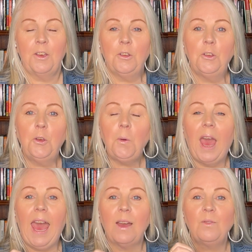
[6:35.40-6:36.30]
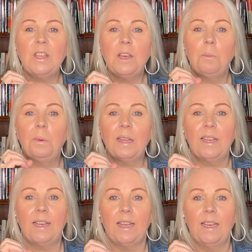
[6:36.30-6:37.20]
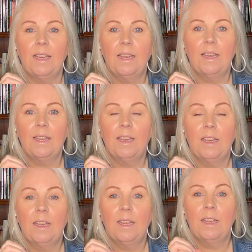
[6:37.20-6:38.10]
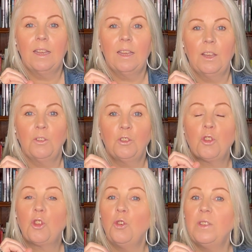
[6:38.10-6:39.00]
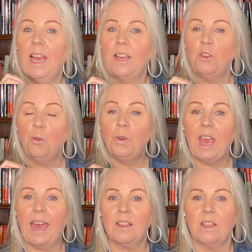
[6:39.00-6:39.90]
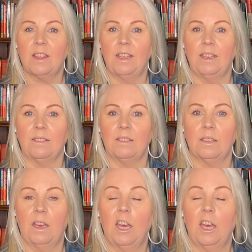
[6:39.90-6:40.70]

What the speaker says: You have the ability to choose how you react to things.